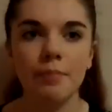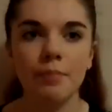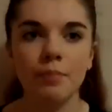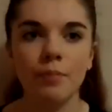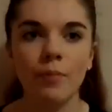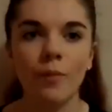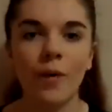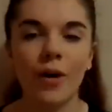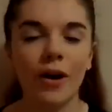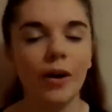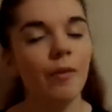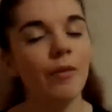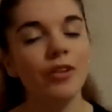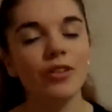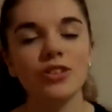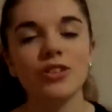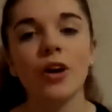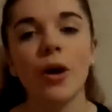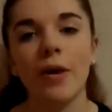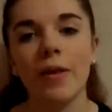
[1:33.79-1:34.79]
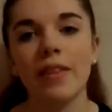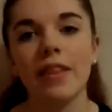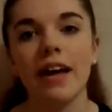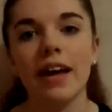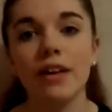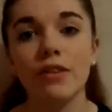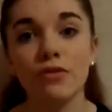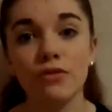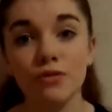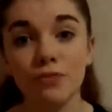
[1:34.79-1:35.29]
where I want to go in
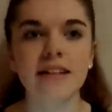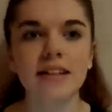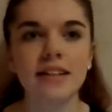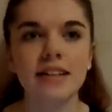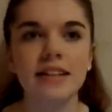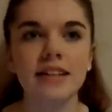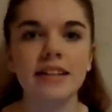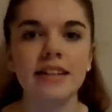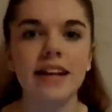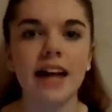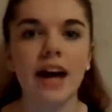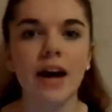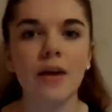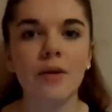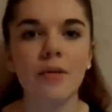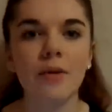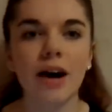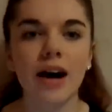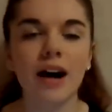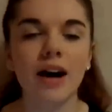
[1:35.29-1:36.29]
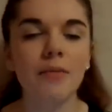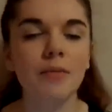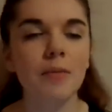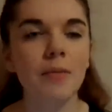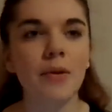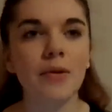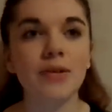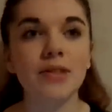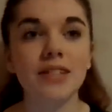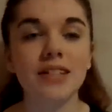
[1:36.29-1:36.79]
life. Now I'll be
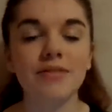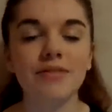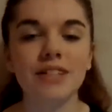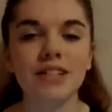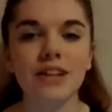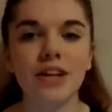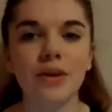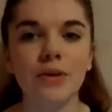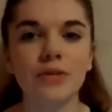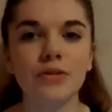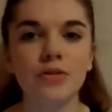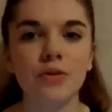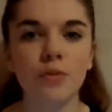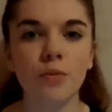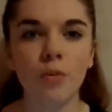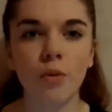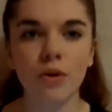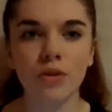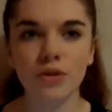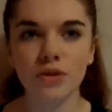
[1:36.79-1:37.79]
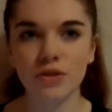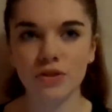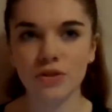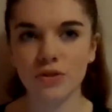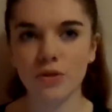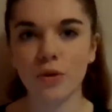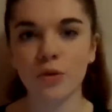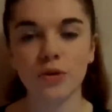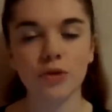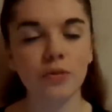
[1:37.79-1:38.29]
posting videos once
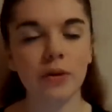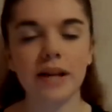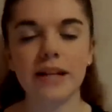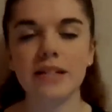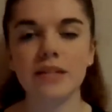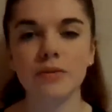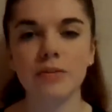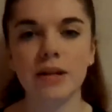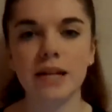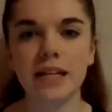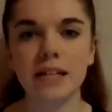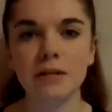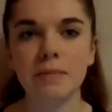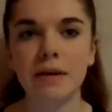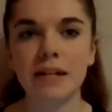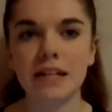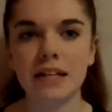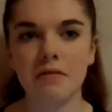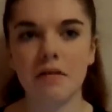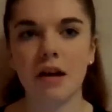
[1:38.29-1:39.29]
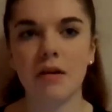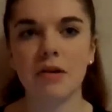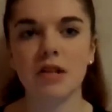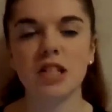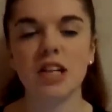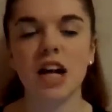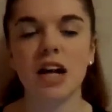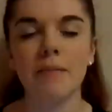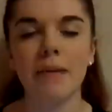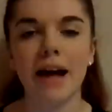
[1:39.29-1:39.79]
or twice a week, depending on how much
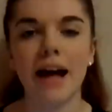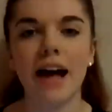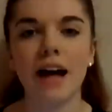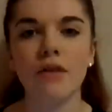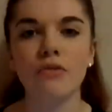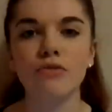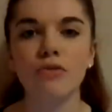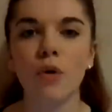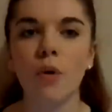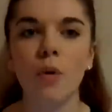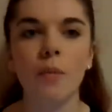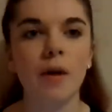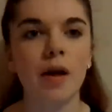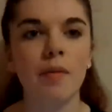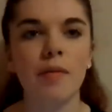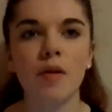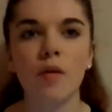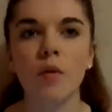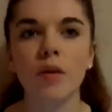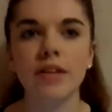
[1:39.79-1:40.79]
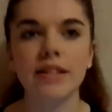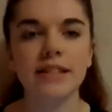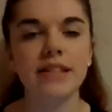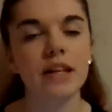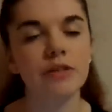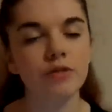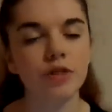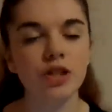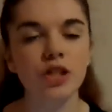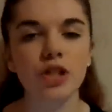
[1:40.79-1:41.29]
time I have, or maybe once
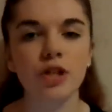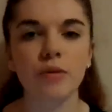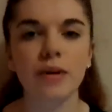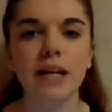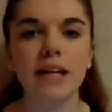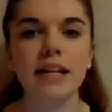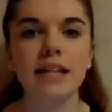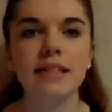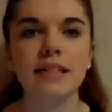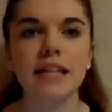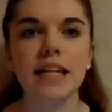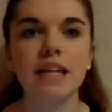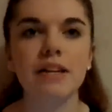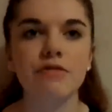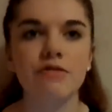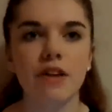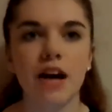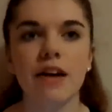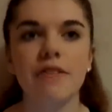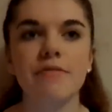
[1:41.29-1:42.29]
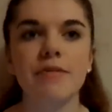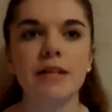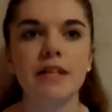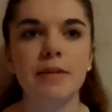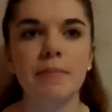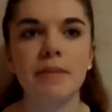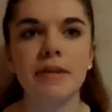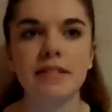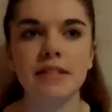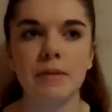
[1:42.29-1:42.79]
every 2 weeks if I'm in a
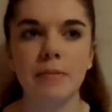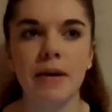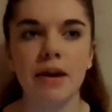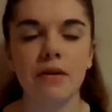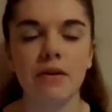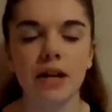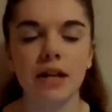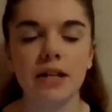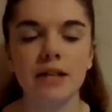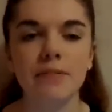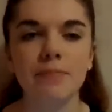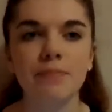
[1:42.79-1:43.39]
busy period.